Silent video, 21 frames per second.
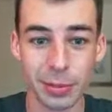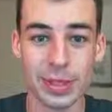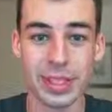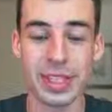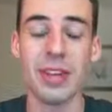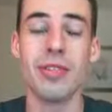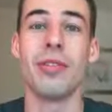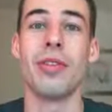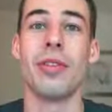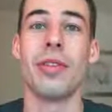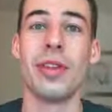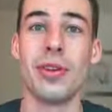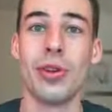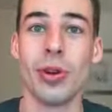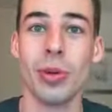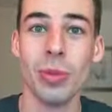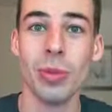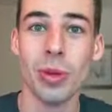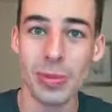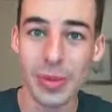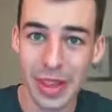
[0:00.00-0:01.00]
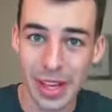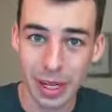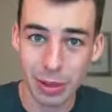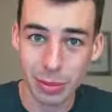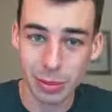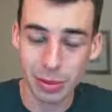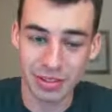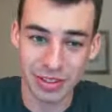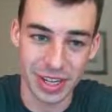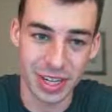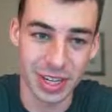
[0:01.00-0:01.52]
different than normal, but that'll
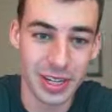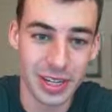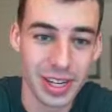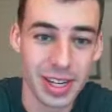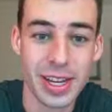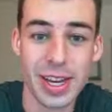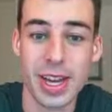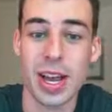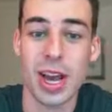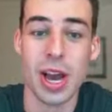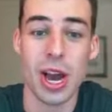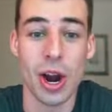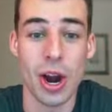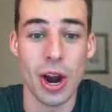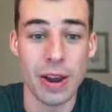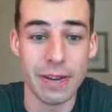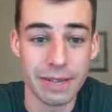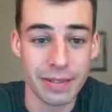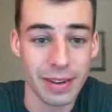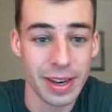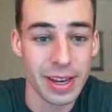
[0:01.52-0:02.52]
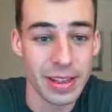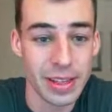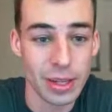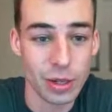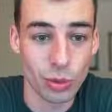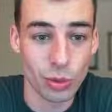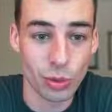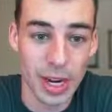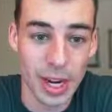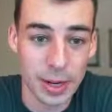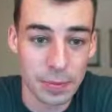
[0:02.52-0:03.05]
be fine. All right, find the
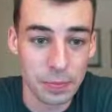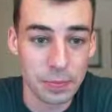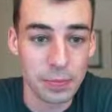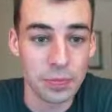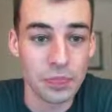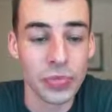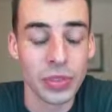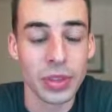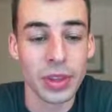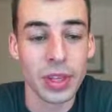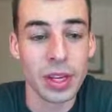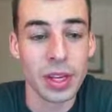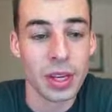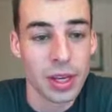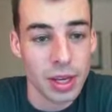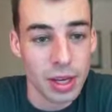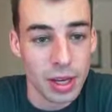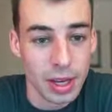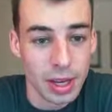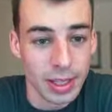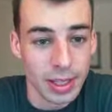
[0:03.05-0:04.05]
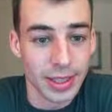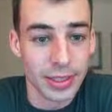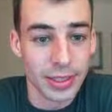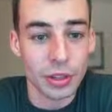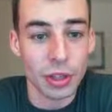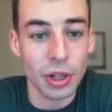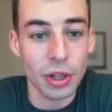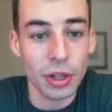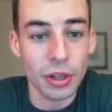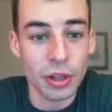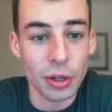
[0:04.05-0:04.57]
array. Let's
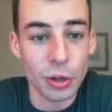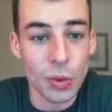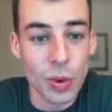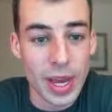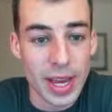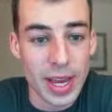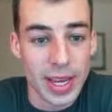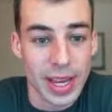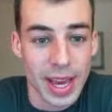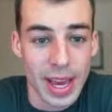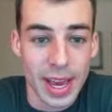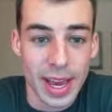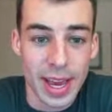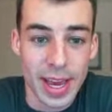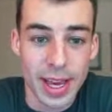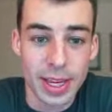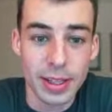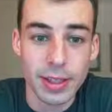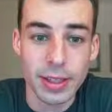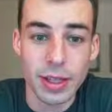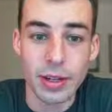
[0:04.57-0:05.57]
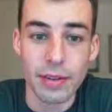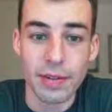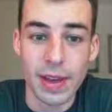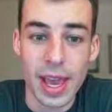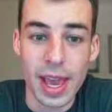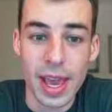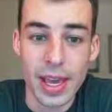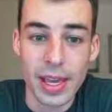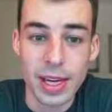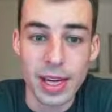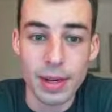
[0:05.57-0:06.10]
call an array A of
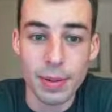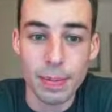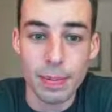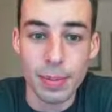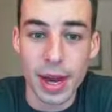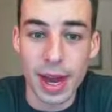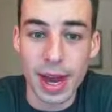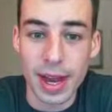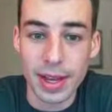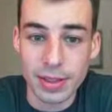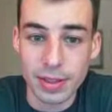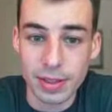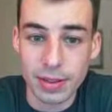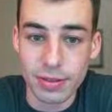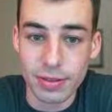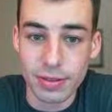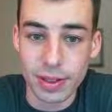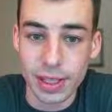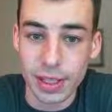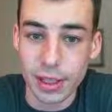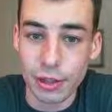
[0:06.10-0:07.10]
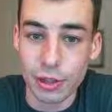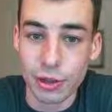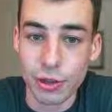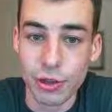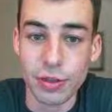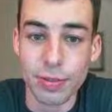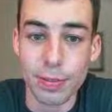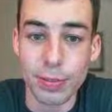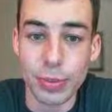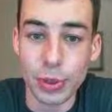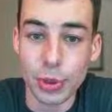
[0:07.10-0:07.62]
n positive integers
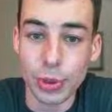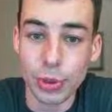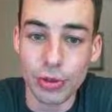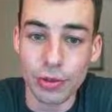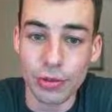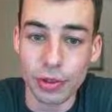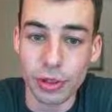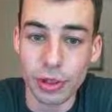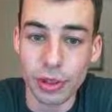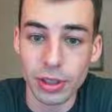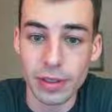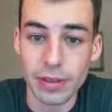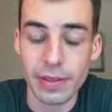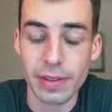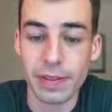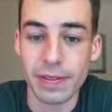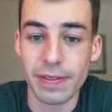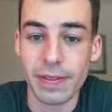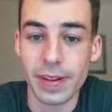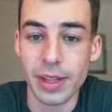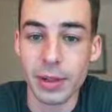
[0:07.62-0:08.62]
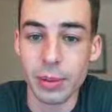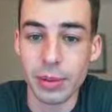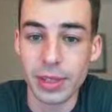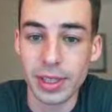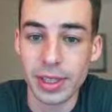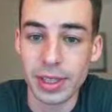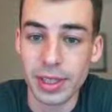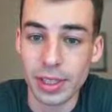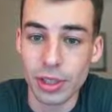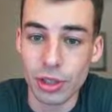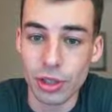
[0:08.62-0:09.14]
beautiful if the following
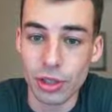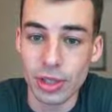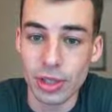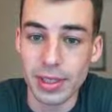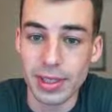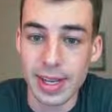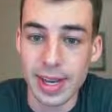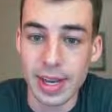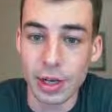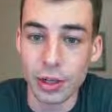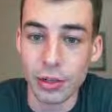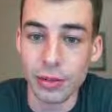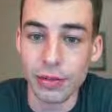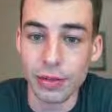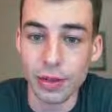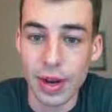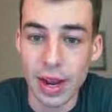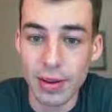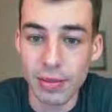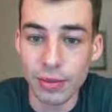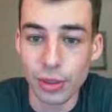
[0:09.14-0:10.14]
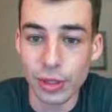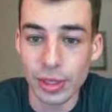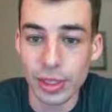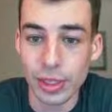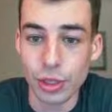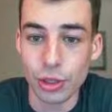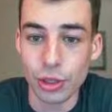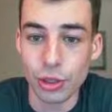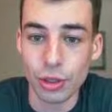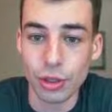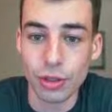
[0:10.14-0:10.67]
condition is held for every
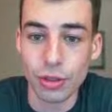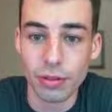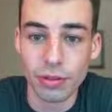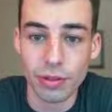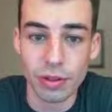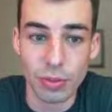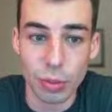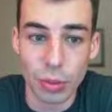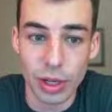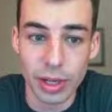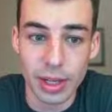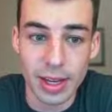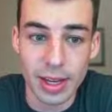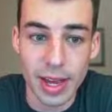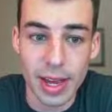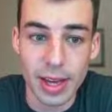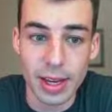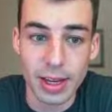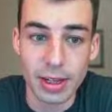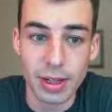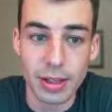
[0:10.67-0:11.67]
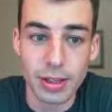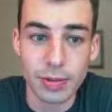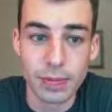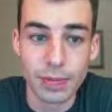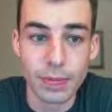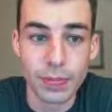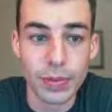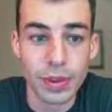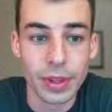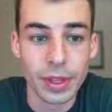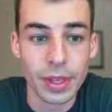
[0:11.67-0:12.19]
integer from 1 to n.
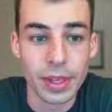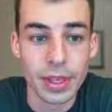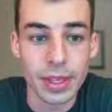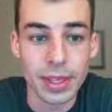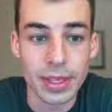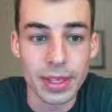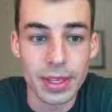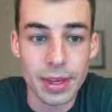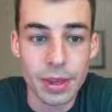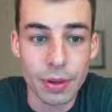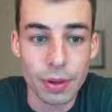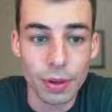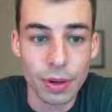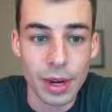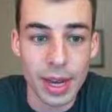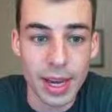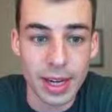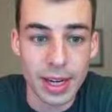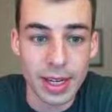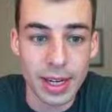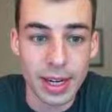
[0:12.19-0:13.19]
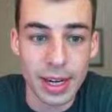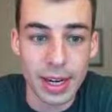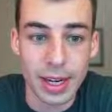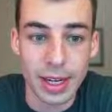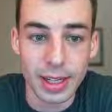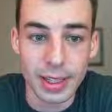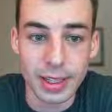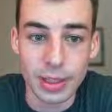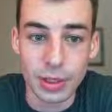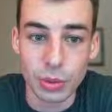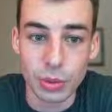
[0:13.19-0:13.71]
Either a at I
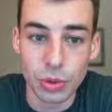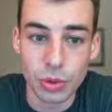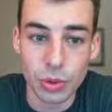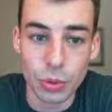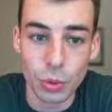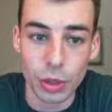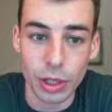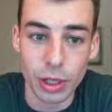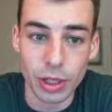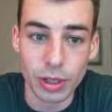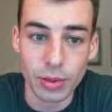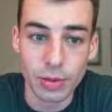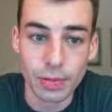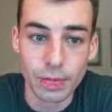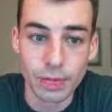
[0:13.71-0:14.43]
equals 1,